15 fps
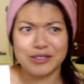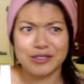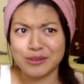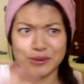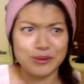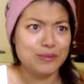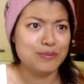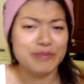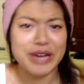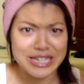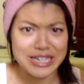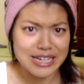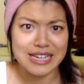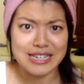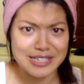who
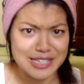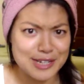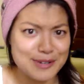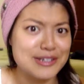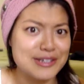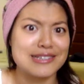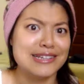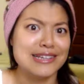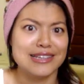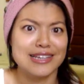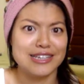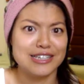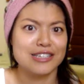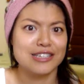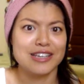meditate seriously,
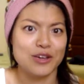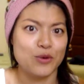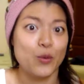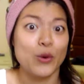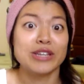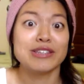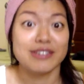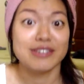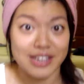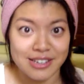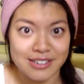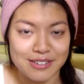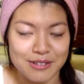they just eat once a day.